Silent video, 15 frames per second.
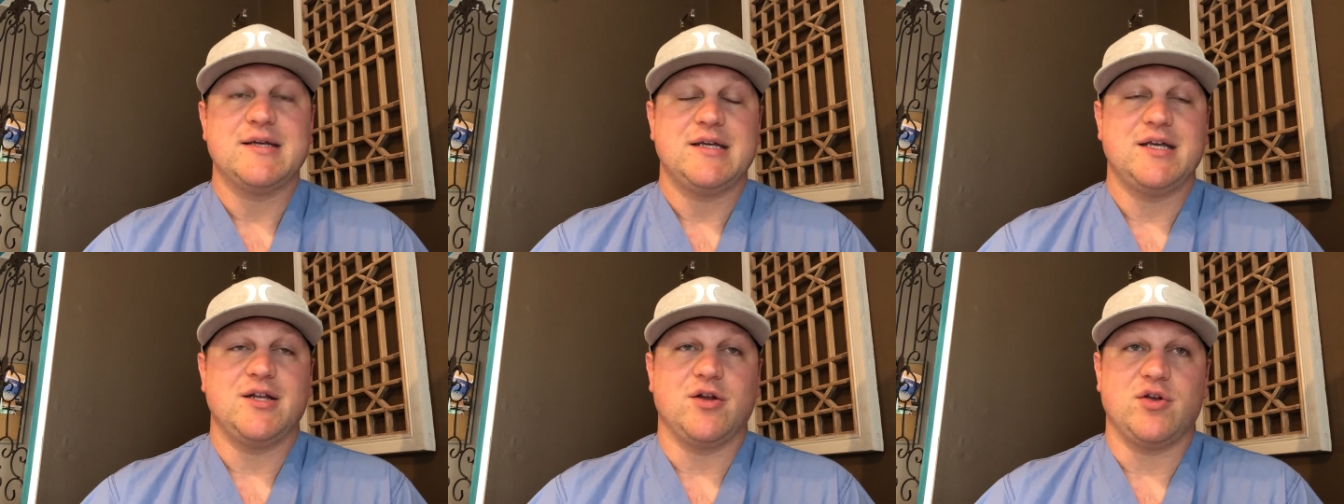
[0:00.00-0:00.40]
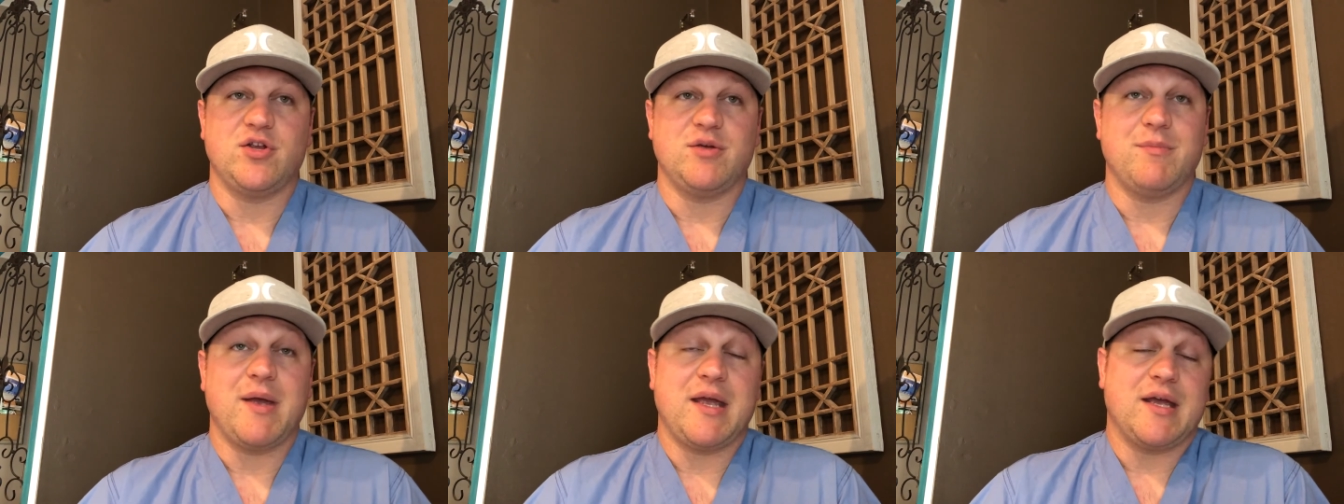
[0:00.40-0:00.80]

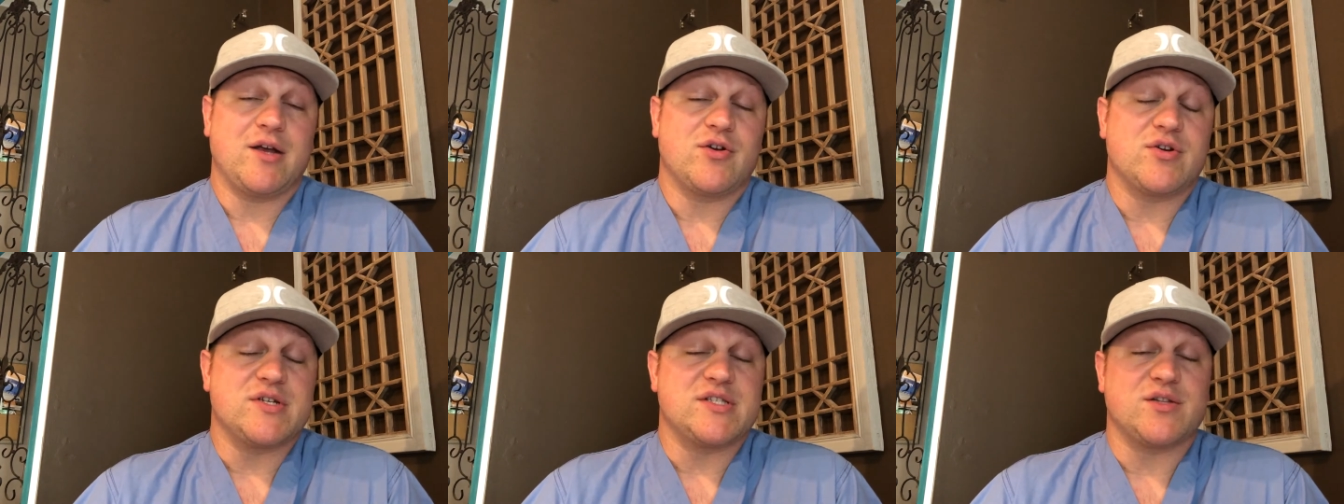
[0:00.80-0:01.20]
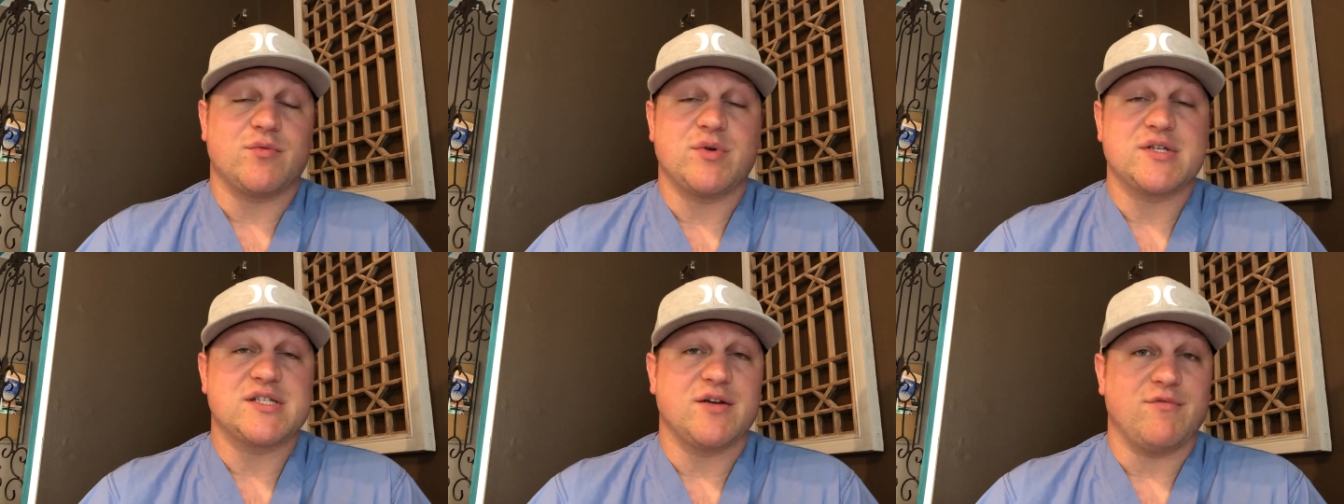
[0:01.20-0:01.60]
you may increase the
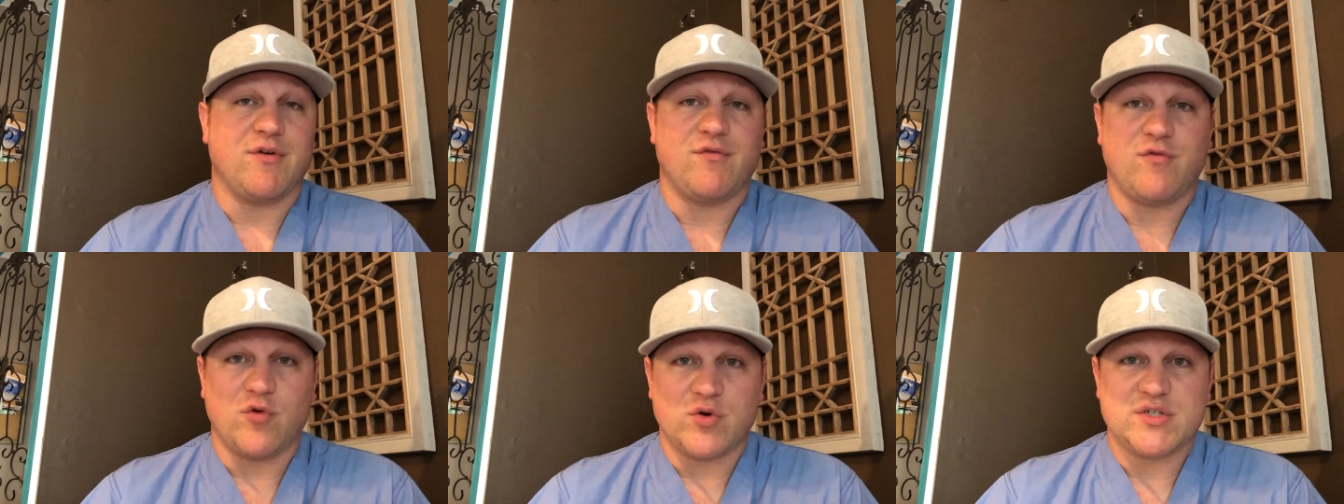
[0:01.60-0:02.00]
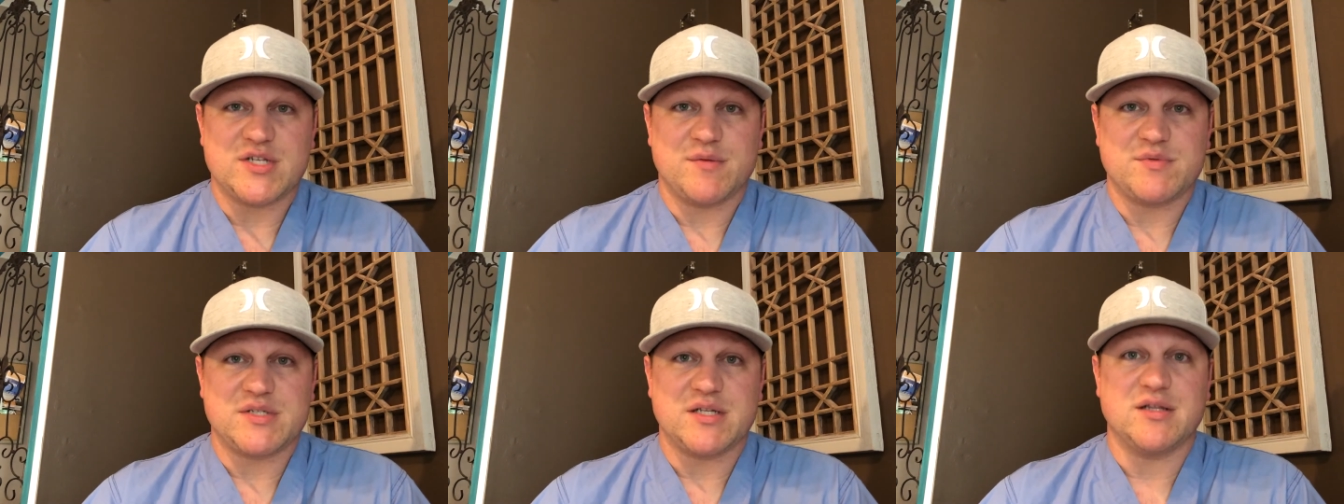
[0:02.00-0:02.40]
risk of a
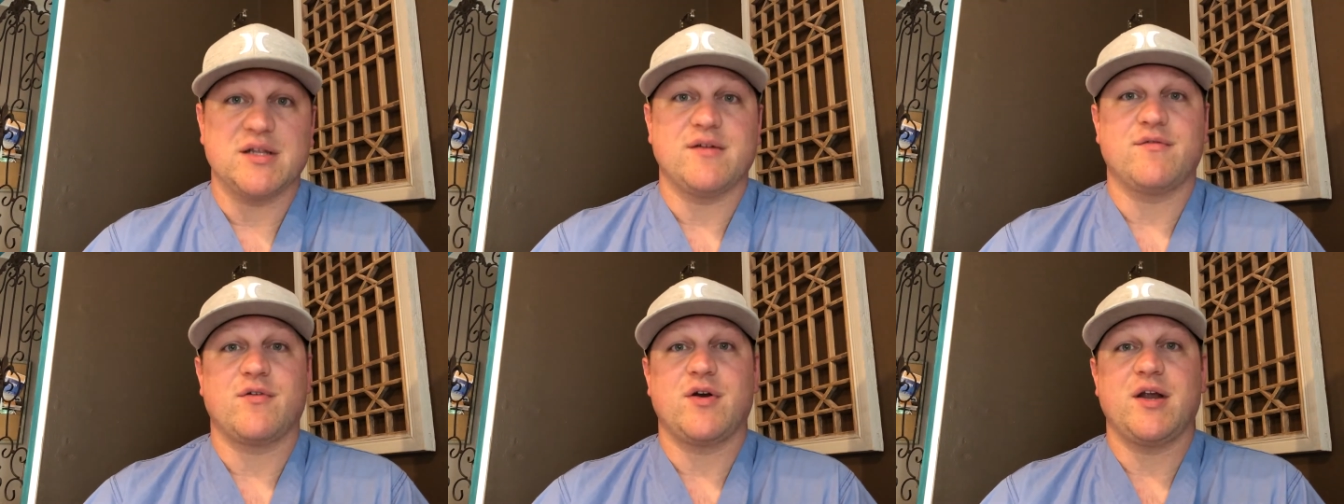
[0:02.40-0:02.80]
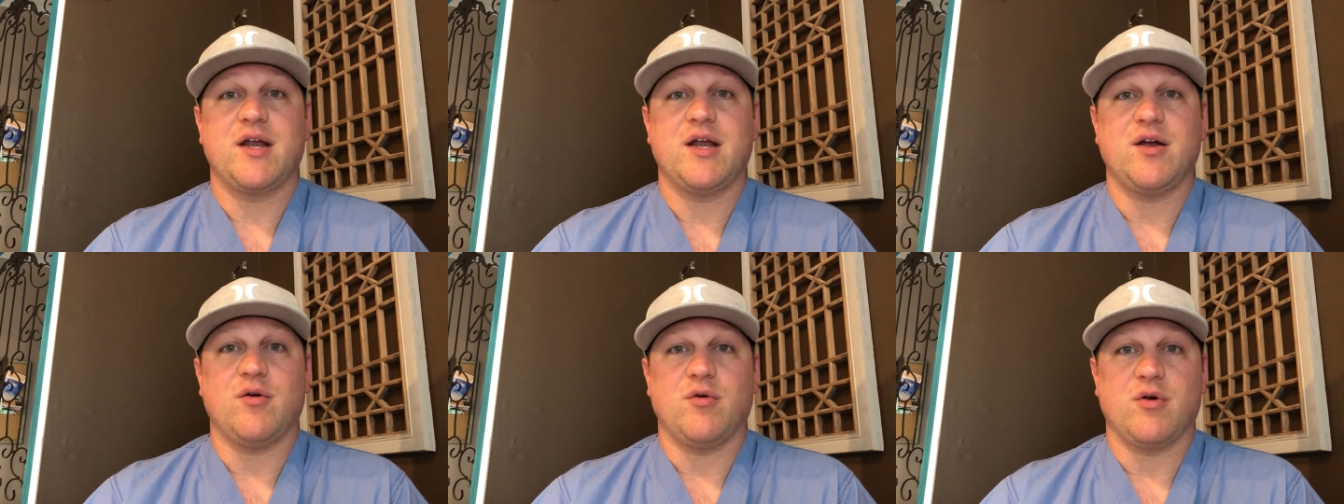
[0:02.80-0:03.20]
forceps
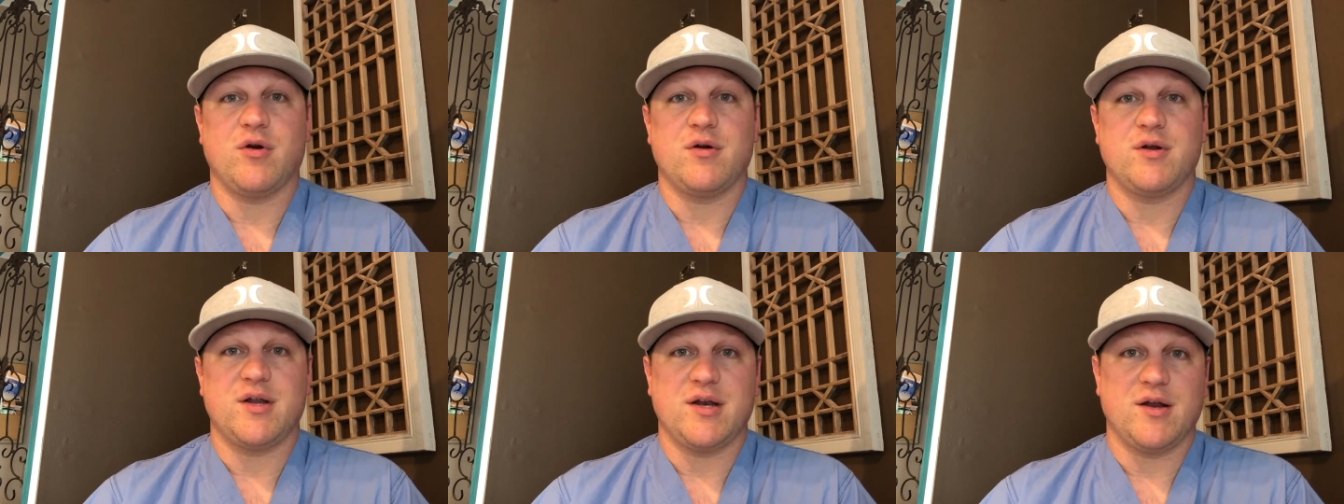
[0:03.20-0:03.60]
delivery, or,